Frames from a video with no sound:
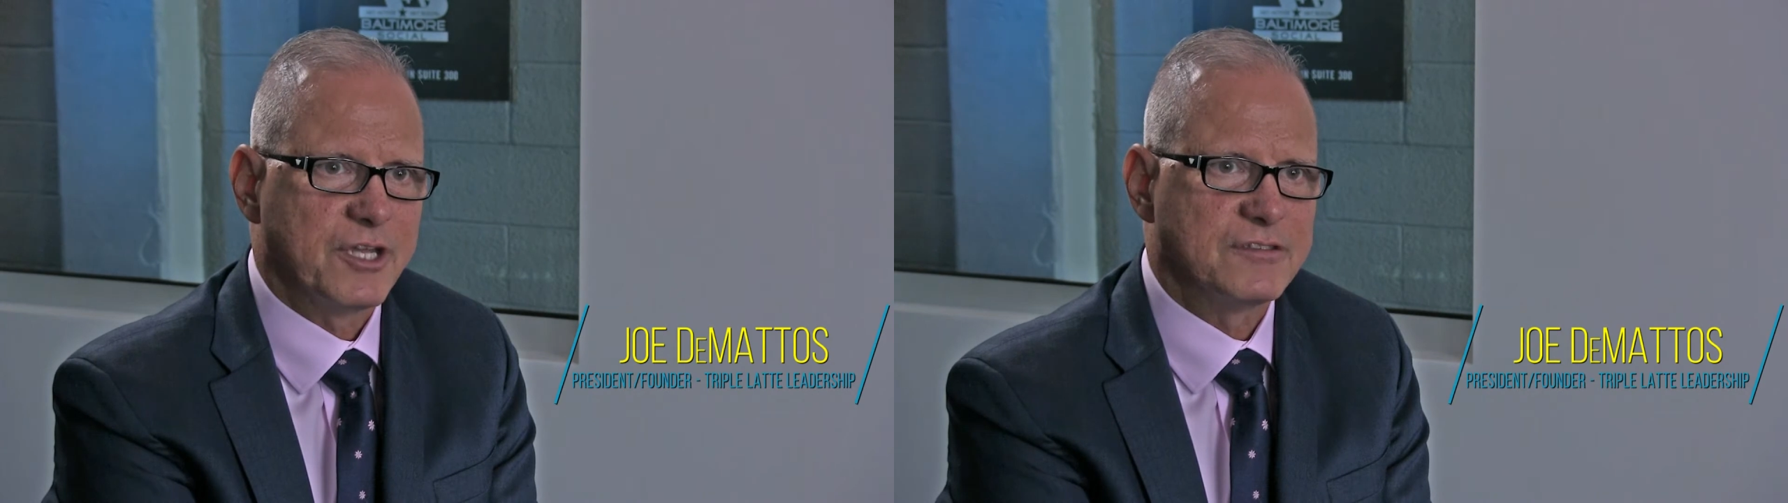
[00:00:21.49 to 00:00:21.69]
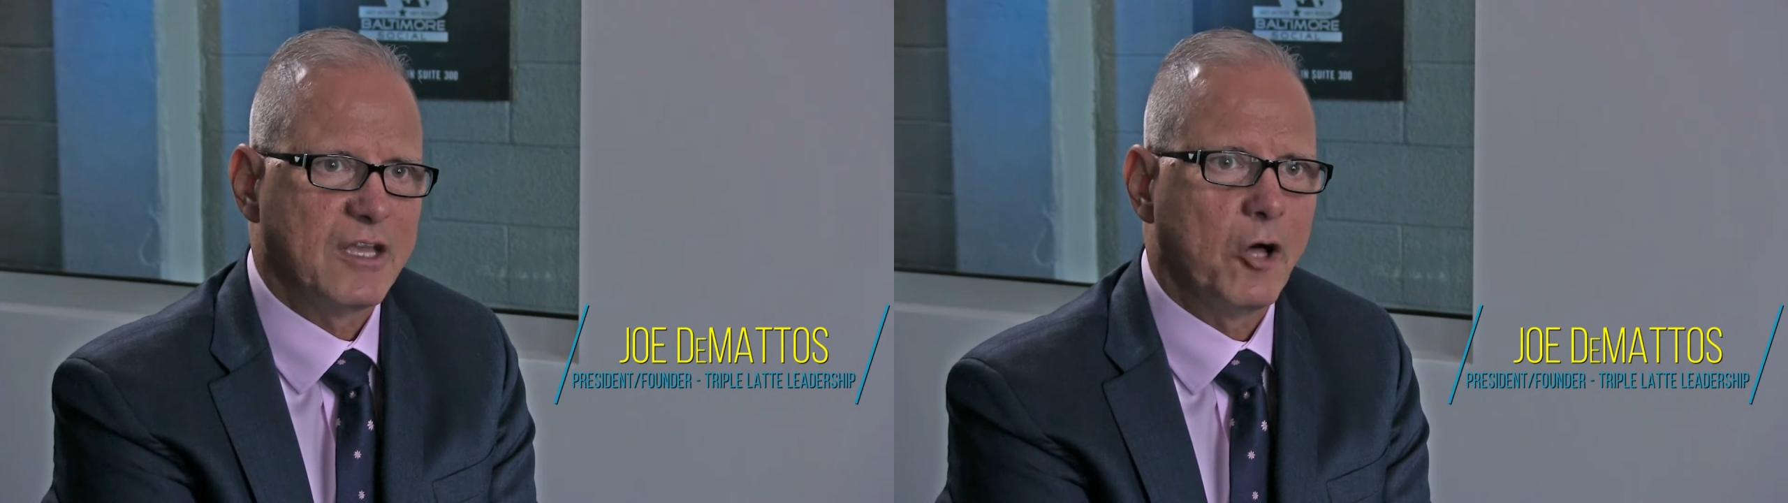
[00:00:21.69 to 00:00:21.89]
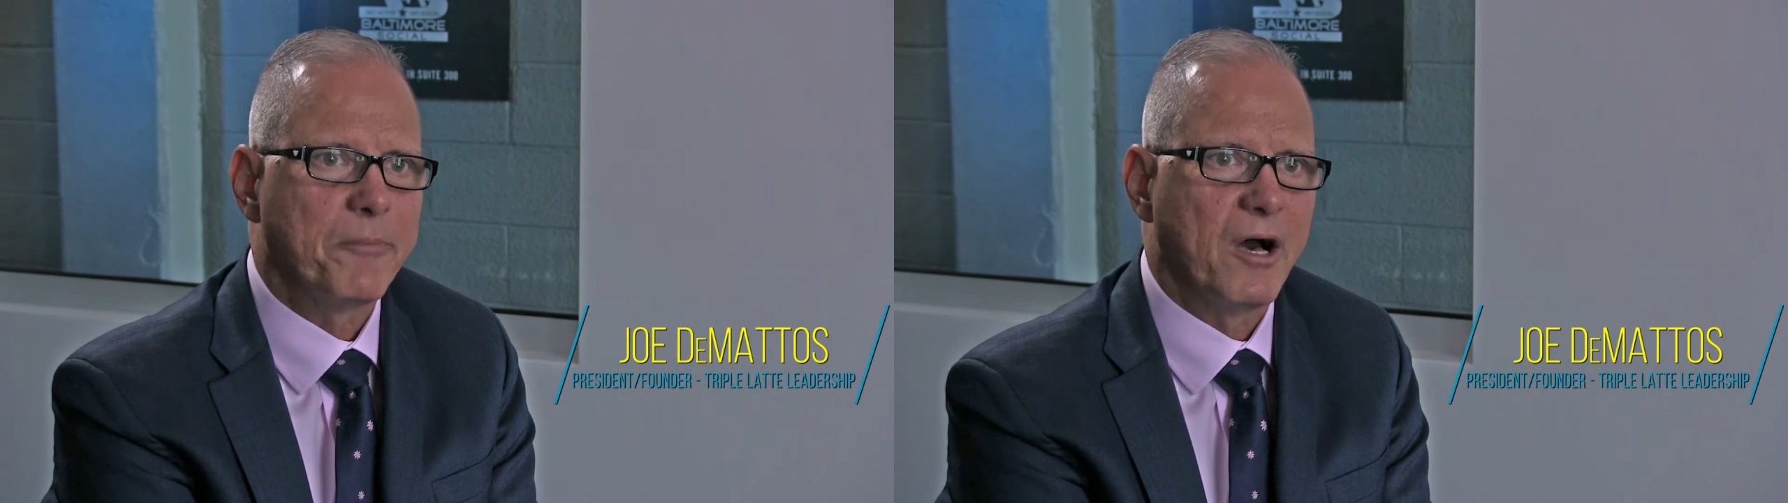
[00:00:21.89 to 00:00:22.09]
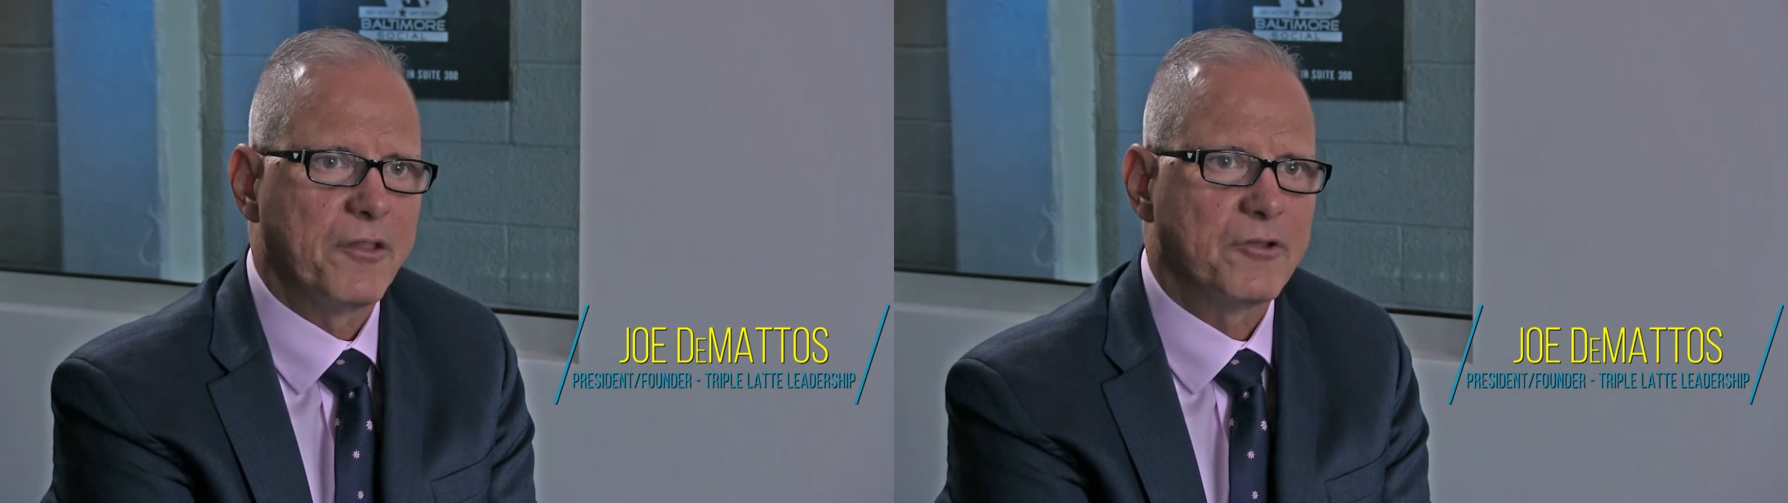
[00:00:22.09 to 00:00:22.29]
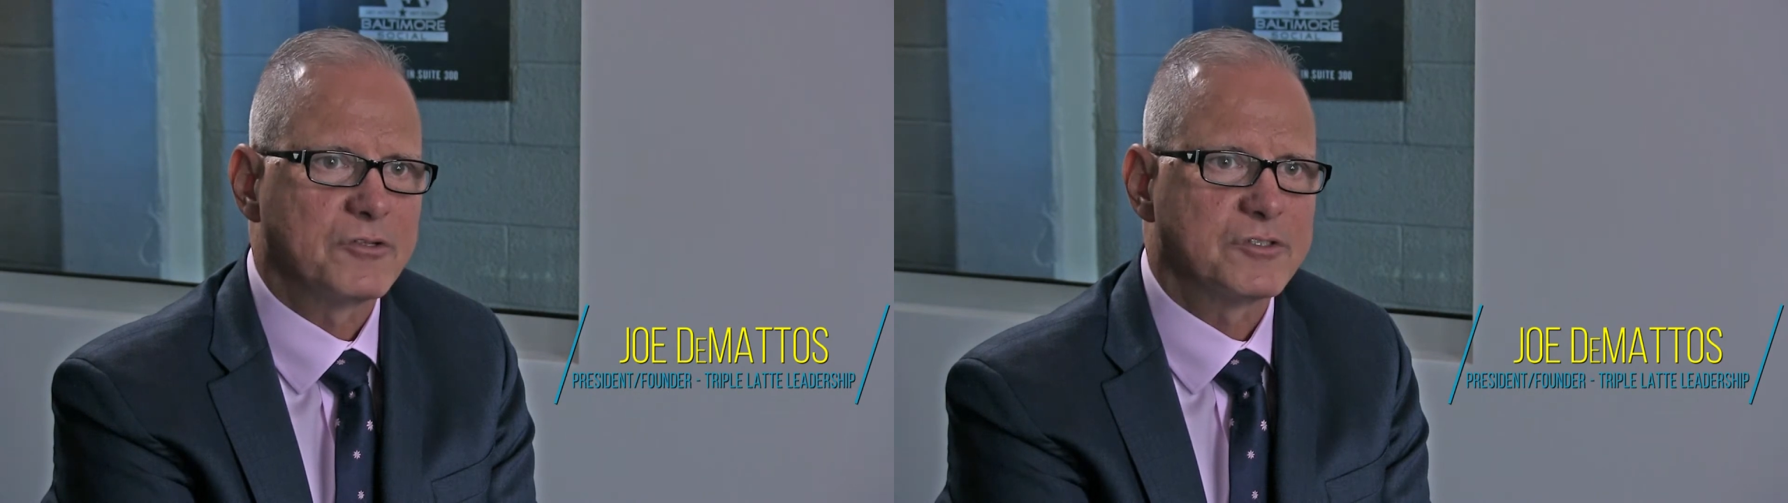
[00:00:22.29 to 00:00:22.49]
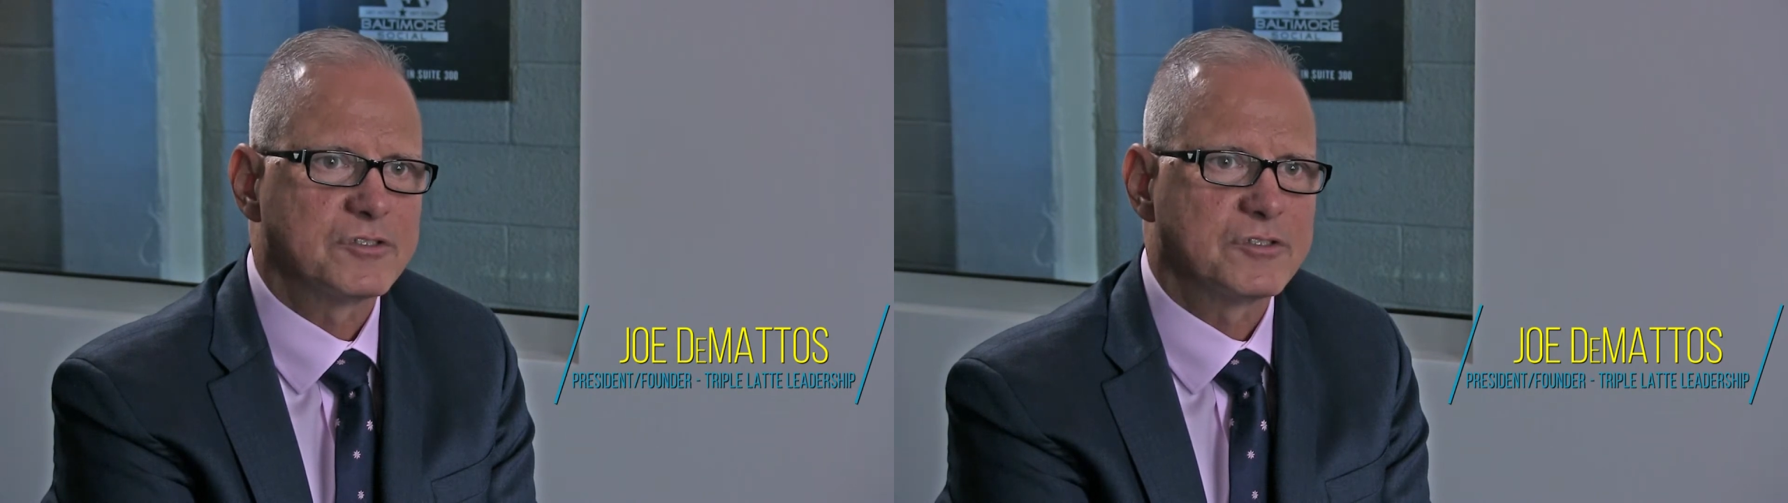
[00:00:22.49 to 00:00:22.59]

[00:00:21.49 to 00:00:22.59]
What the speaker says: and to help others